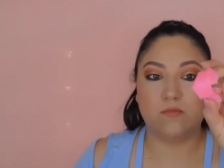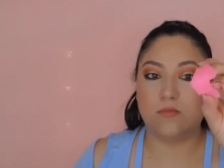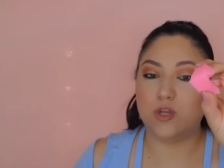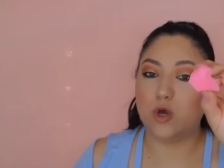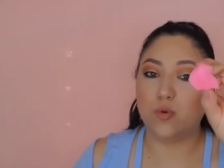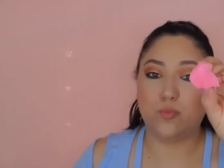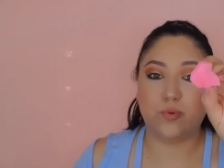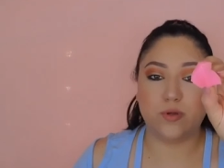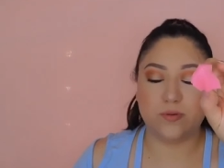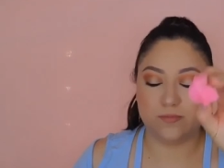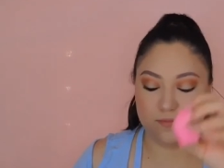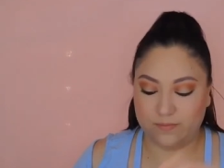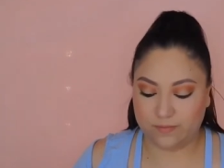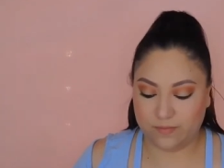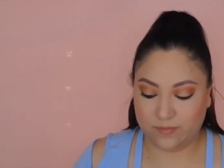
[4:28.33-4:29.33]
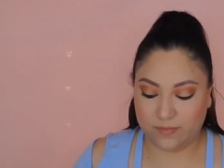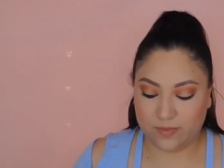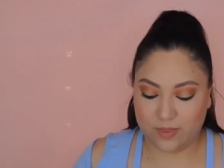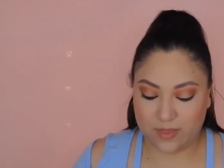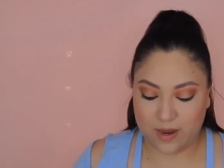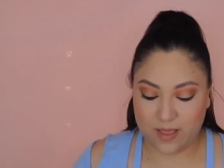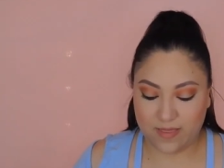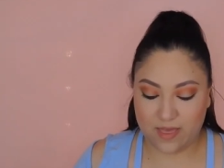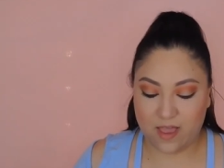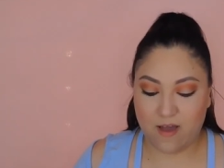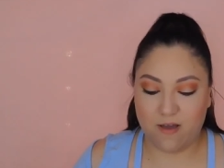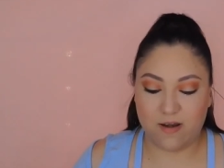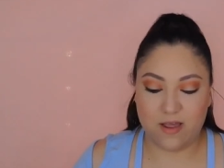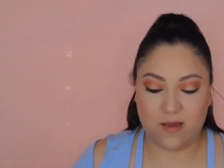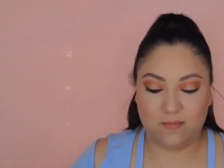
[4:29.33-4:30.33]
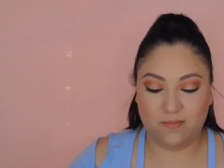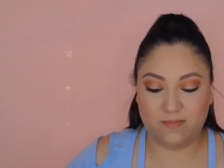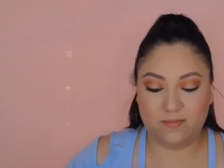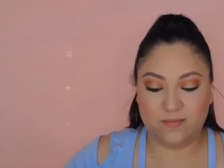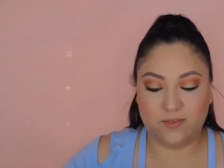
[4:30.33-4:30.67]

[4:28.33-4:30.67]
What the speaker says: nope, nothing on them.